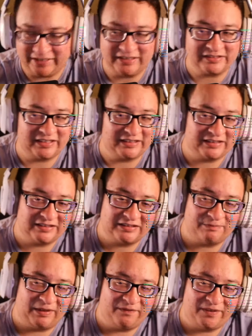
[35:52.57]
say that this is
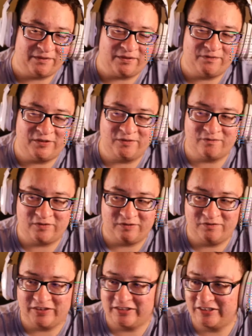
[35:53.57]
my favorite film from
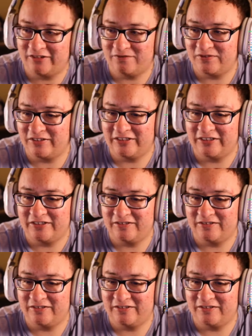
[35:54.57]
Federico Fellini.